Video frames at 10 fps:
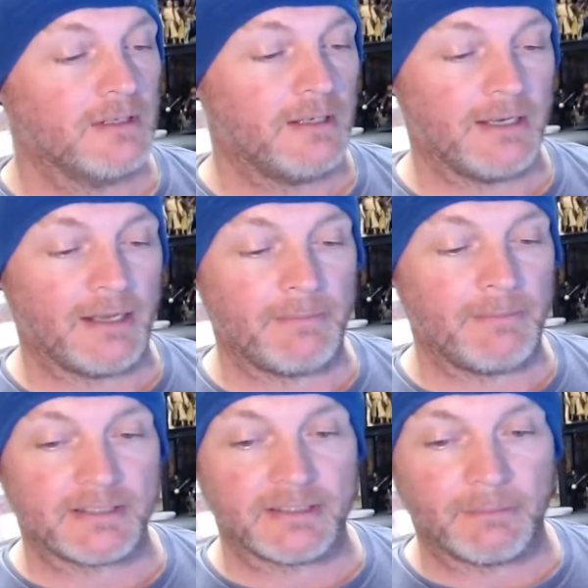And I'm
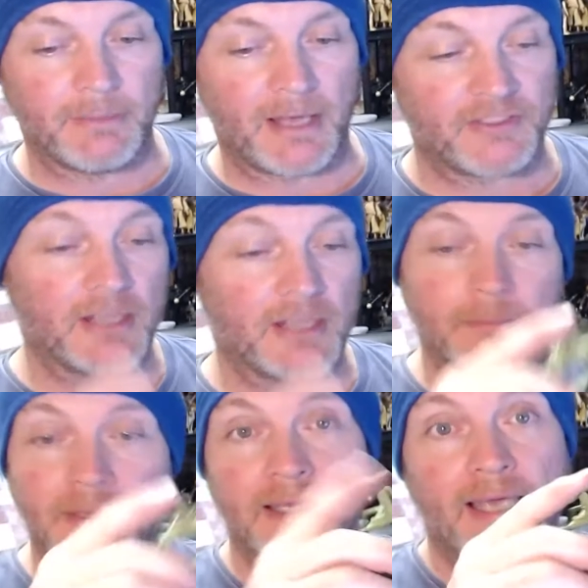missing I thought the
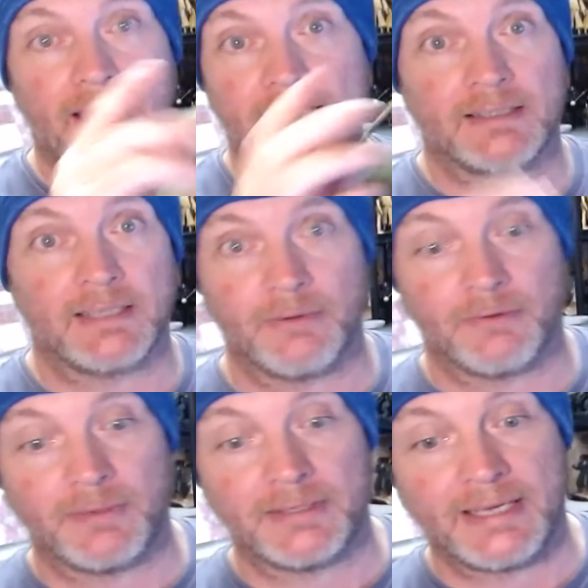big cannon thing
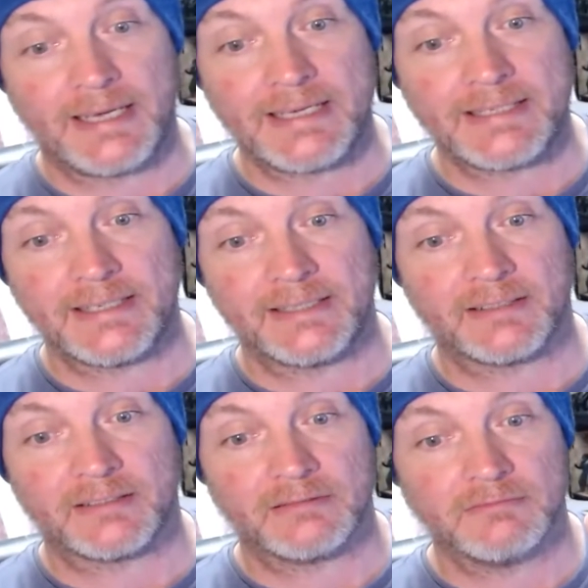would be the
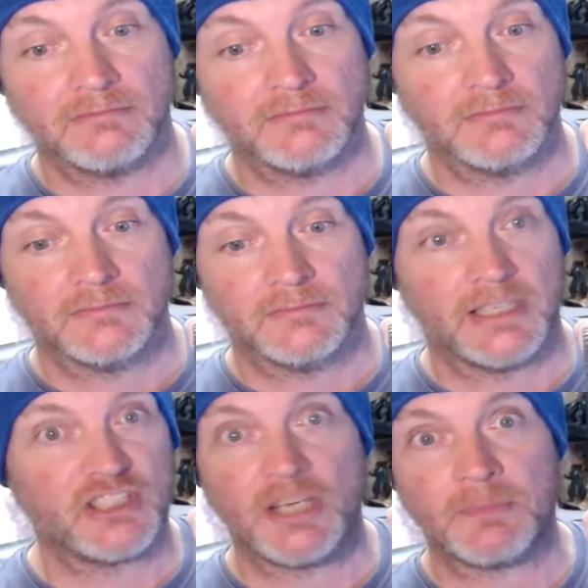easiest
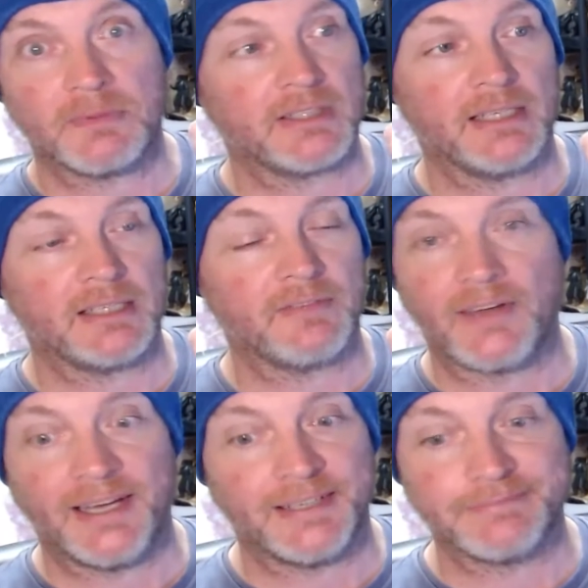and cheapest thing to
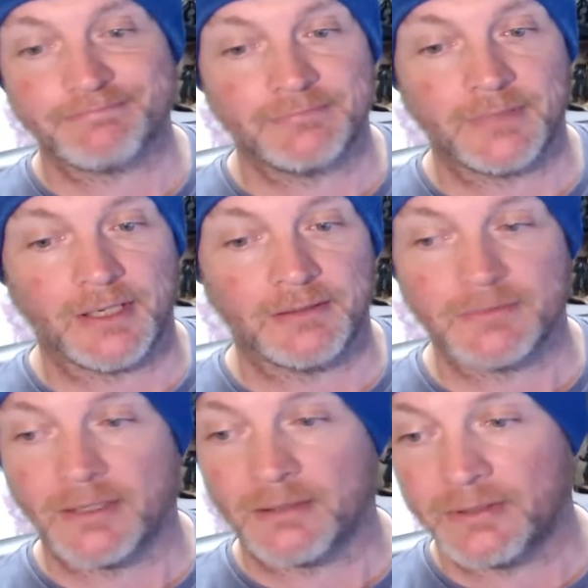find. No,
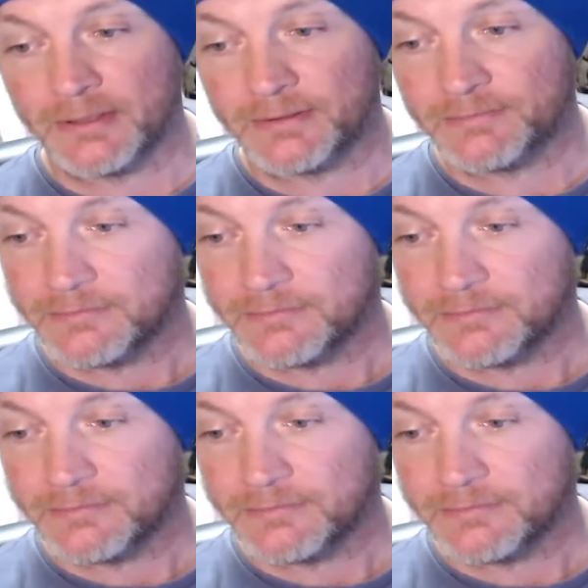not really.